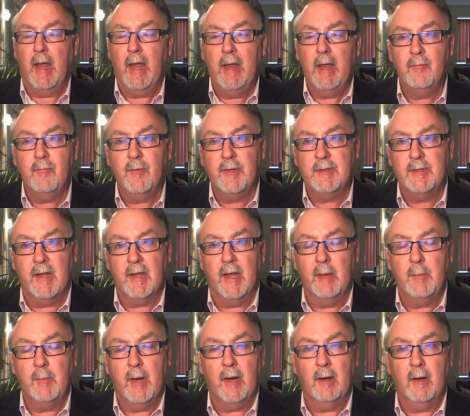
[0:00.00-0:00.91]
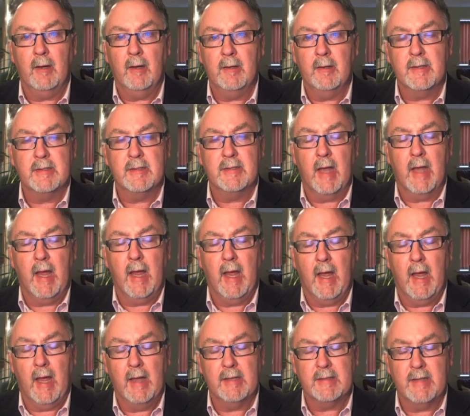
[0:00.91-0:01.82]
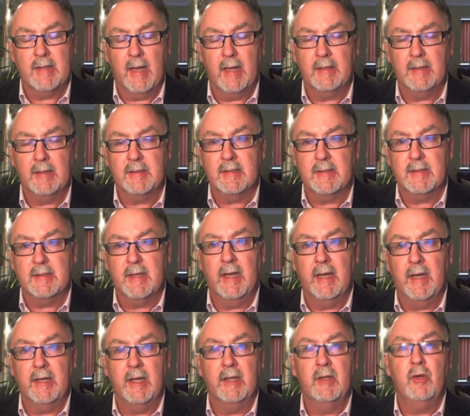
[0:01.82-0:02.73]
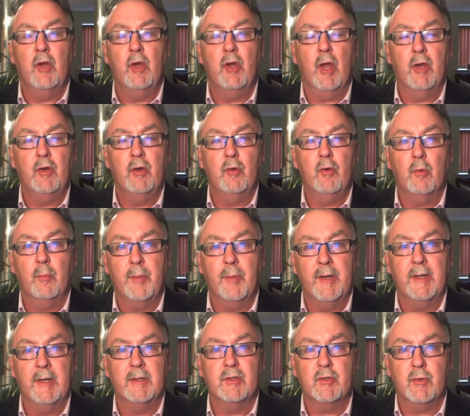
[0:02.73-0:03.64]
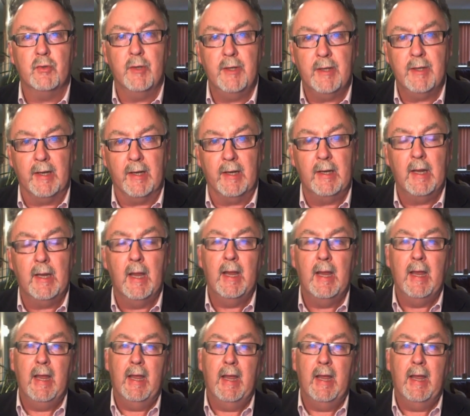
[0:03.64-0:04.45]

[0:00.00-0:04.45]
every time Ireland has had to sign in a European treaty,